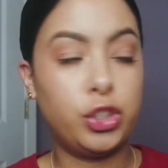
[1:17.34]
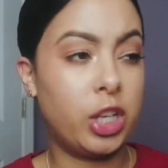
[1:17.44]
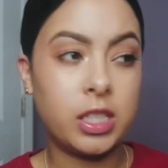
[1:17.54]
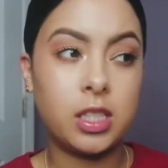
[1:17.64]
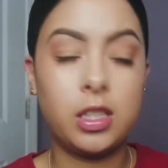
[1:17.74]

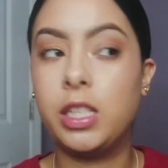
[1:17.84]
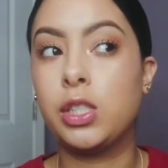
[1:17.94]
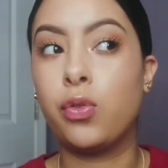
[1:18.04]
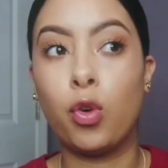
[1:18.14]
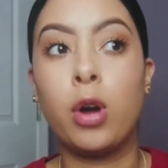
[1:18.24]
just
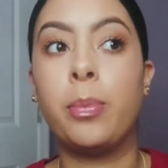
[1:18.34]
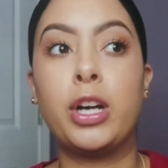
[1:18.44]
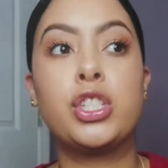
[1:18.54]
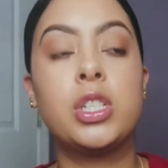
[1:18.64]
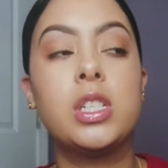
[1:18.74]
these four
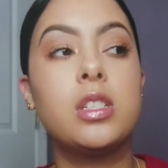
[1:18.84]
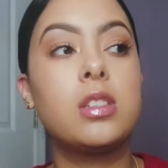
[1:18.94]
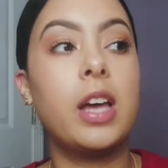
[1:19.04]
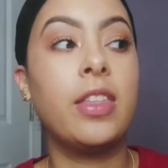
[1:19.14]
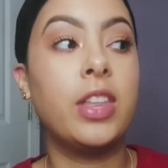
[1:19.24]

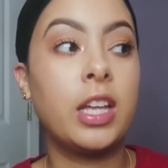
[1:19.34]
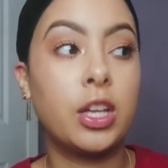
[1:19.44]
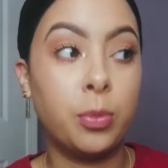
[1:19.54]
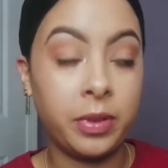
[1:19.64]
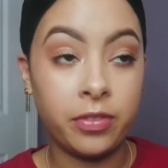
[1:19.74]
brushes. I think
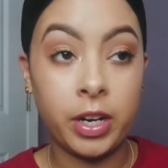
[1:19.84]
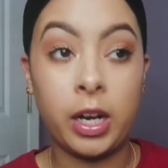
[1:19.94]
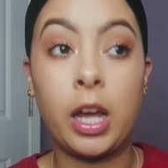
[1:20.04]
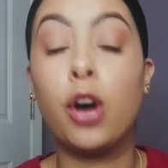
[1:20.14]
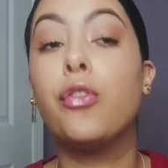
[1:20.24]
it'll be
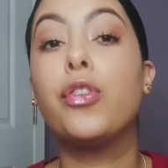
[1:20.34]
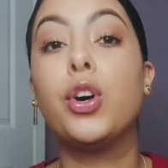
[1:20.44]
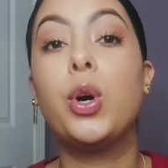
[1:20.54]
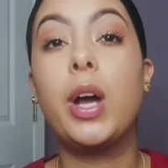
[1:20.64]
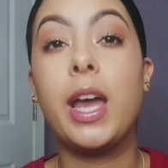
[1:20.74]
very
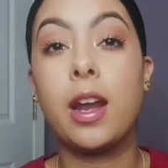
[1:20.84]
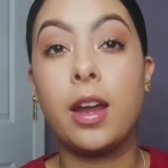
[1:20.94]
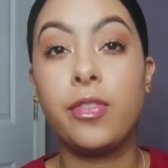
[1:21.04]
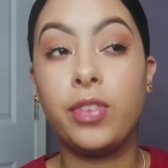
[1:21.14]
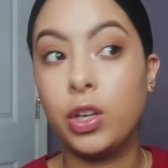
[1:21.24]
helpful, and
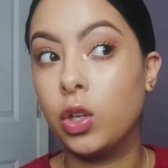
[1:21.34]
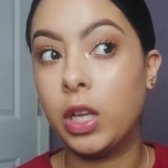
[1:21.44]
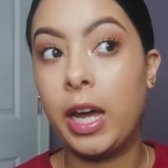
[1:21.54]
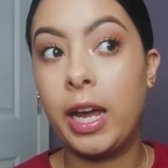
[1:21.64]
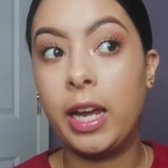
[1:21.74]
I feel
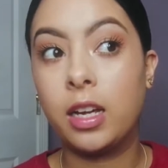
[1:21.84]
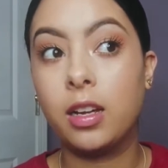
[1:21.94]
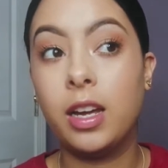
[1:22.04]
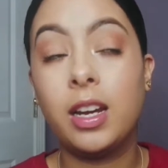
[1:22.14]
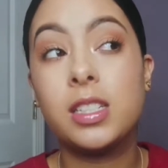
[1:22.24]
like,
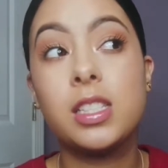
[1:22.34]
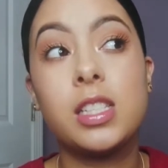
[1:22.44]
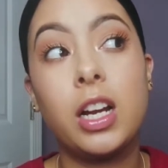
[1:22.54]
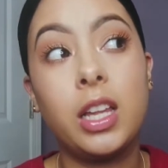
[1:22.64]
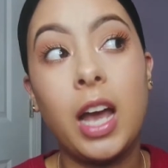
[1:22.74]
and
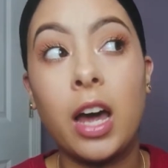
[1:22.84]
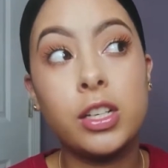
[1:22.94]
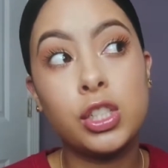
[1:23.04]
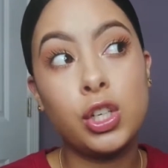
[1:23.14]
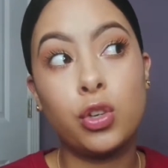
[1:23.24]
necessarily,
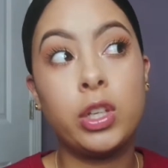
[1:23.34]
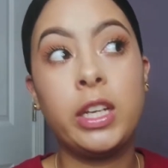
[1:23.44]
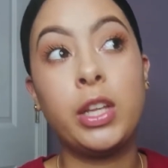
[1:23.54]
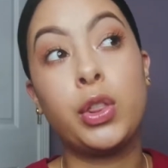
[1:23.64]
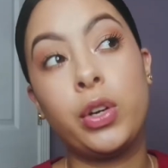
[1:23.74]
honestly, you only
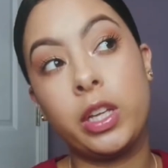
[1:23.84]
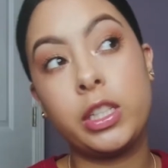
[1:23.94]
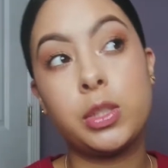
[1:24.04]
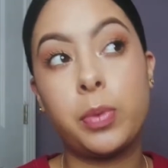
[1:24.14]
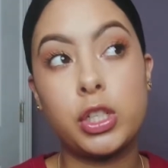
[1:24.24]
need three of
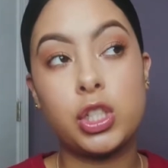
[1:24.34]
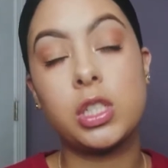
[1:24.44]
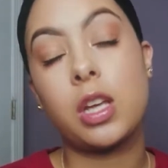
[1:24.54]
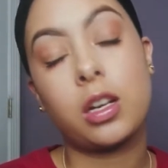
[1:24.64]
these brushes